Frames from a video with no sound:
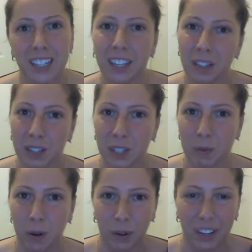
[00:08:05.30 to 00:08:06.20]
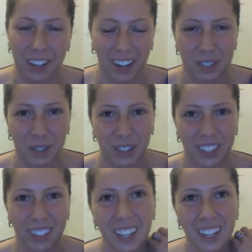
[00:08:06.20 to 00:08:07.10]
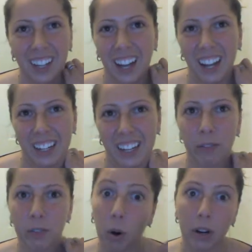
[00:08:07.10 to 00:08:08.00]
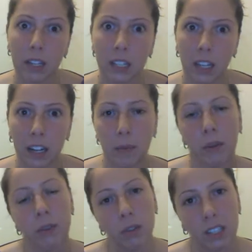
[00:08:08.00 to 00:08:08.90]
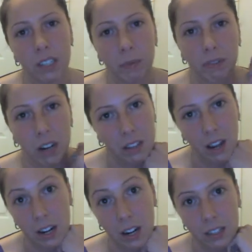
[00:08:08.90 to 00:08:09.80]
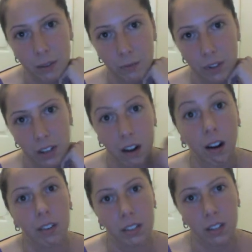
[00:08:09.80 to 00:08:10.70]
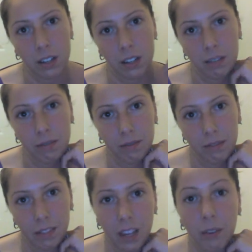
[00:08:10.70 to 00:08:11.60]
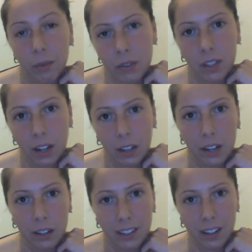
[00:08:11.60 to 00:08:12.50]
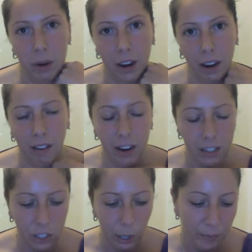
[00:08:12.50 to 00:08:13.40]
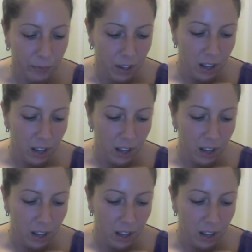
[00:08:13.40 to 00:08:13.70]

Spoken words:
Because I used to smoke in high school, and no one has a lighter. But if you look someone right now and ask them for a lighter, all of a sudden everyone's got a lighter in their pocket, right? So